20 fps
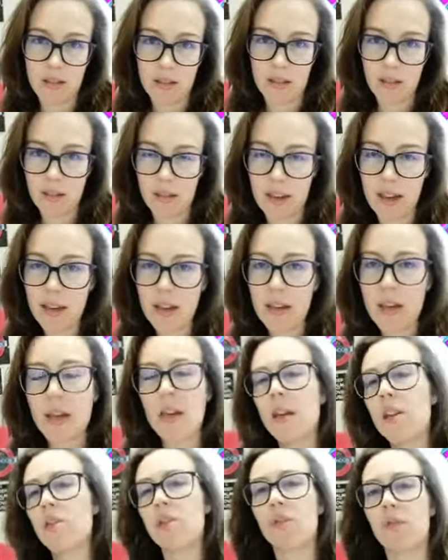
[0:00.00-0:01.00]
okay?
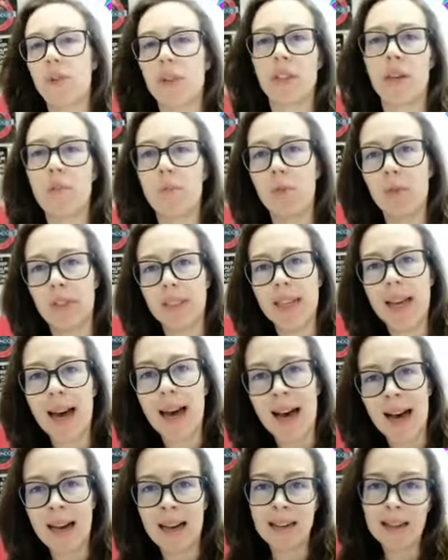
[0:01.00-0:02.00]
So for example,
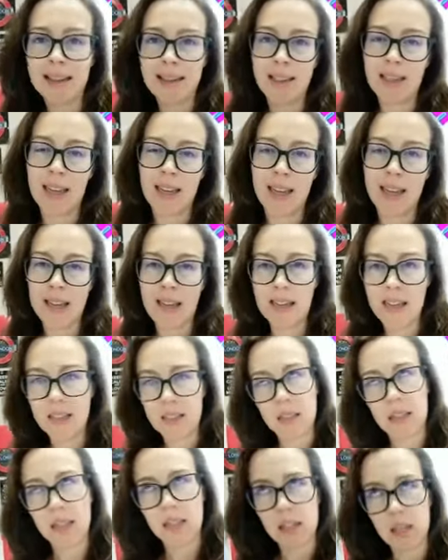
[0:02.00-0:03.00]
ta, te,
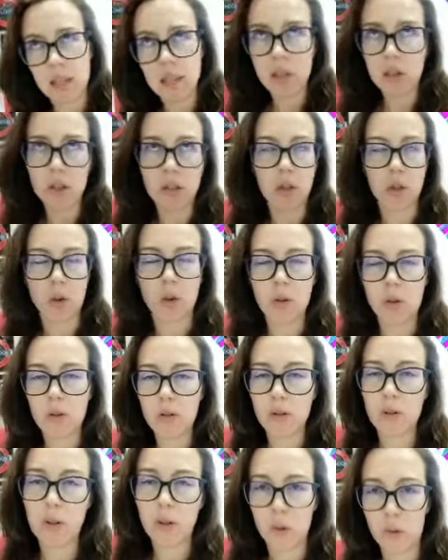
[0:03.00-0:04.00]
ti, to,
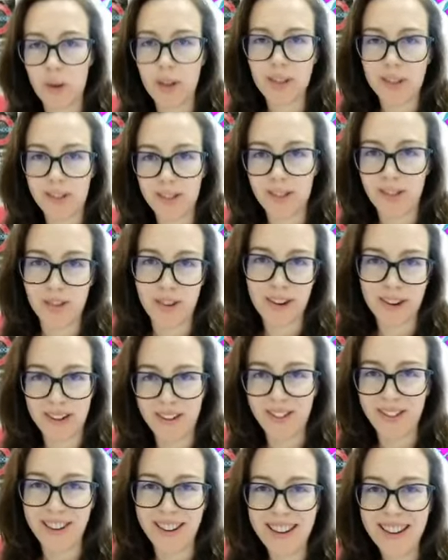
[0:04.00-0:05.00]
tu, et cetera.
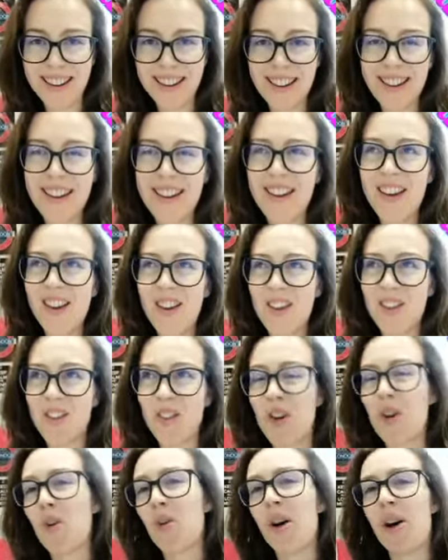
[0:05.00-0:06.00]
Okay?
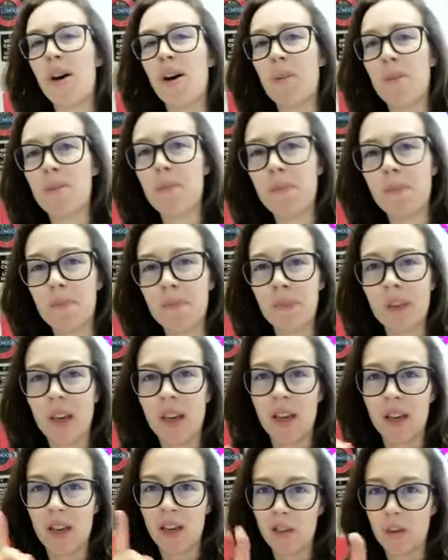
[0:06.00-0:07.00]
So um,
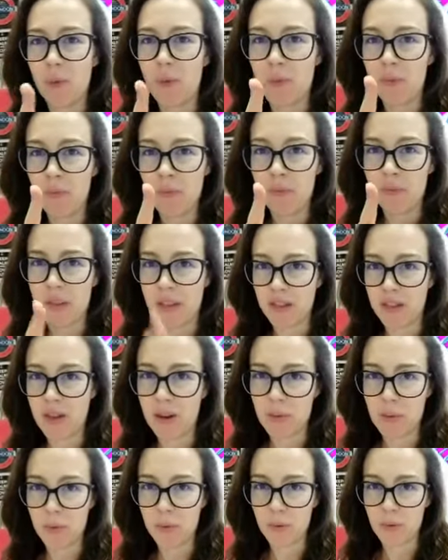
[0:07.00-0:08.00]
here are the
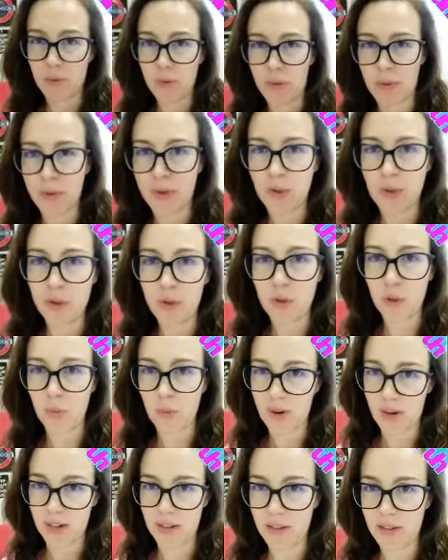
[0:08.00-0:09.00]
examples to
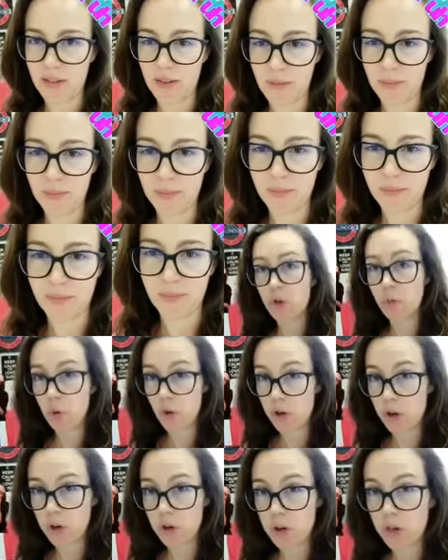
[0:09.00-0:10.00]
practice them. The
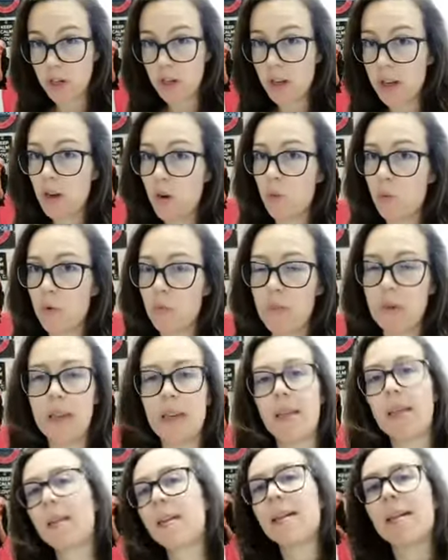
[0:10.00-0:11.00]
word would
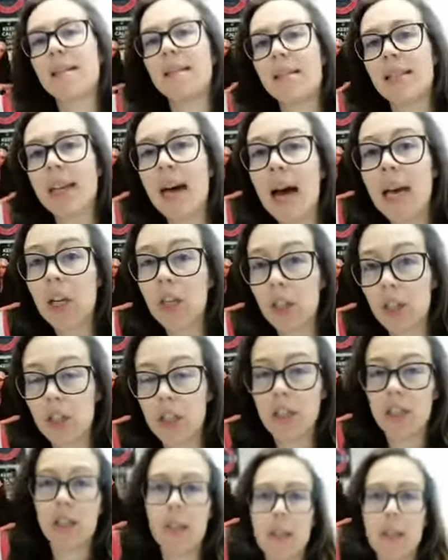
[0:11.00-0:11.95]
be tired,